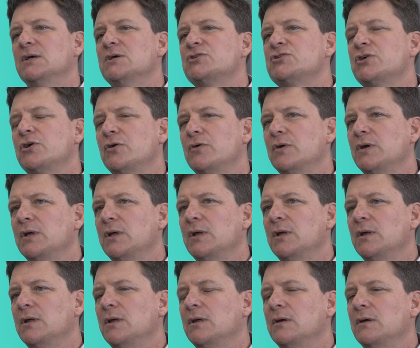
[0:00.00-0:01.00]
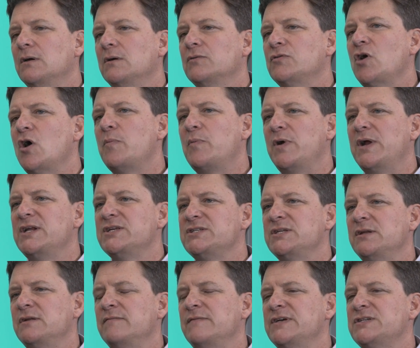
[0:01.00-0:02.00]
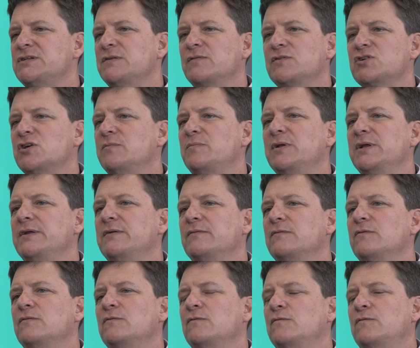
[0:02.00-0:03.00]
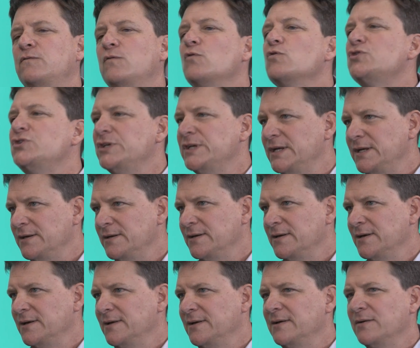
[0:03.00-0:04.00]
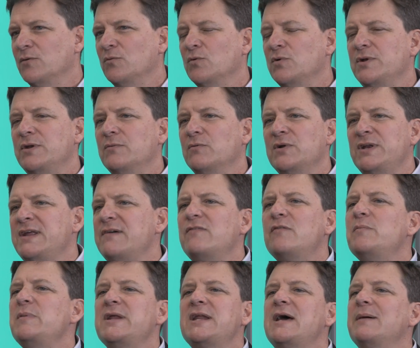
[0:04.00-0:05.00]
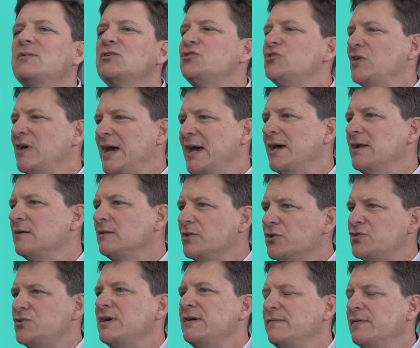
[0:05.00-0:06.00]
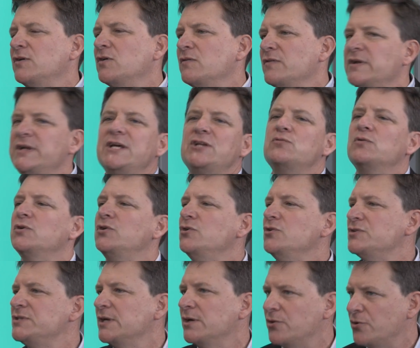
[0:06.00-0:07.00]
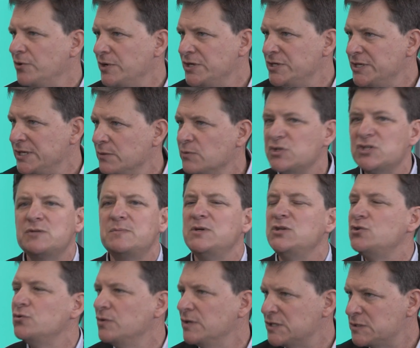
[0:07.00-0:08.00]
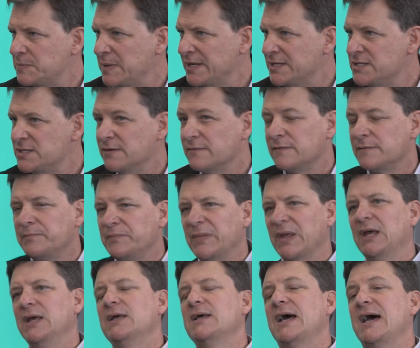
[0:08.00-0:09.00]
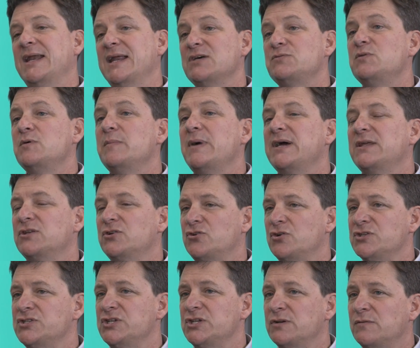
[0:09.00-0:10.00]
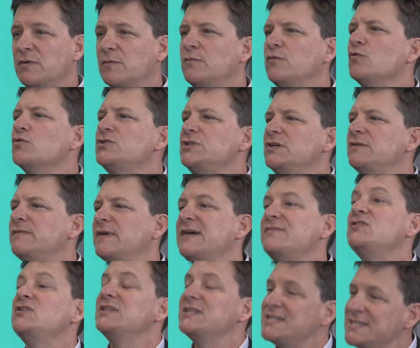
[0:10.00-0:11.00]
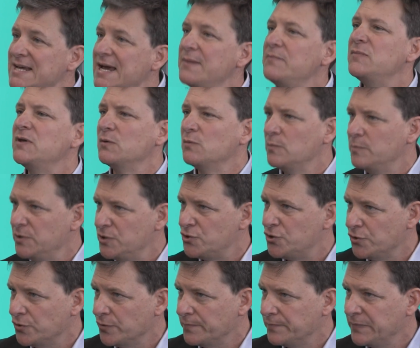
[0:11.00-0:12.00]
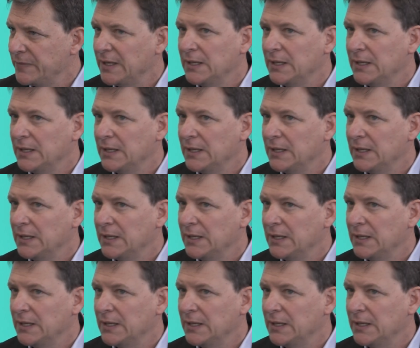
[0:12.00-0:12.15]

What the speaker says: So the operators that invested, for example, in 4G would never have been able to handle the traffic on the network using 3G. It would just be too expensive. And as we make the transition from 4G to 5G, the same thing will be true.